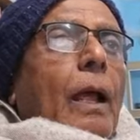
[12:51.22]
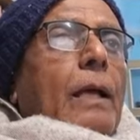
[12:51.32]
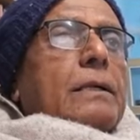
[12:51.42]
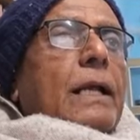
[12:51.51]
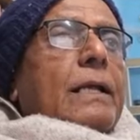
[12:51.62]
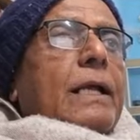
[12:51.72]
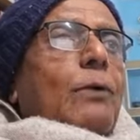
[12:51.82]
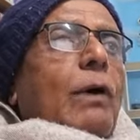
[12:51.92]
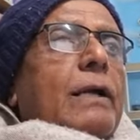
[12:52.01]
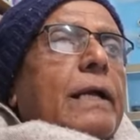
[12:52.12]
sulky
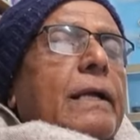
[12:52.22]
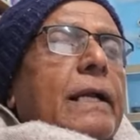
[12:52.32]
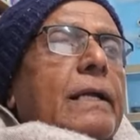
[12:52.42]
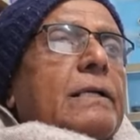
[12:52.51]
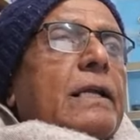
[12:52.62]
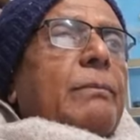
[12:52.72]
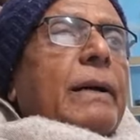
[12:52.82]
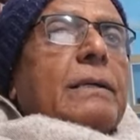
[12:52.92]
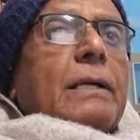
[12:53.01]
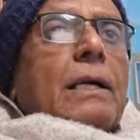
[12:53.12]
what attention,
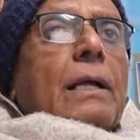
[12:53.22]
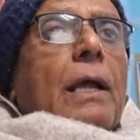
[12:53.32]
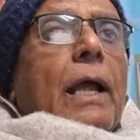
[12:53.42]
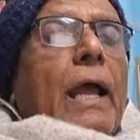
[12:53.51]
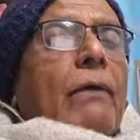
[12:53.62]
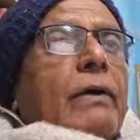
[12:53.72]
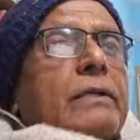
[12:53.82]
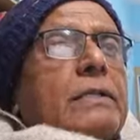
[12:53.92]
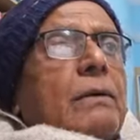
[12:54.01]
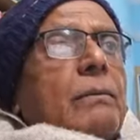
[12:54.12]
but
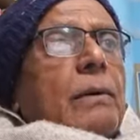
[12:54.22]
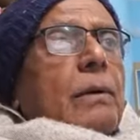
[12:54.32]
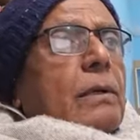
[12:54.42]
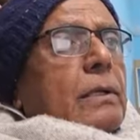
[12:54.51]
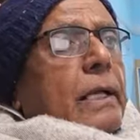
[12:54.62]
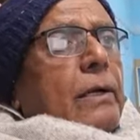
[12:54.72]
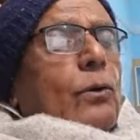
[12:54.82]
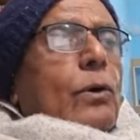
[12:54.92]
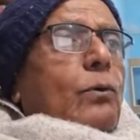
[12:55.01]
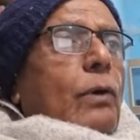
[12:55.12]
aversion, they
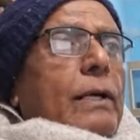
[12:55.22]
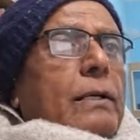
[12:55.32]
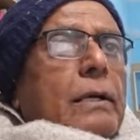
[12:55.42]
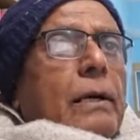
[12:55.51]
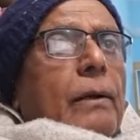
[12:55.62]
don't want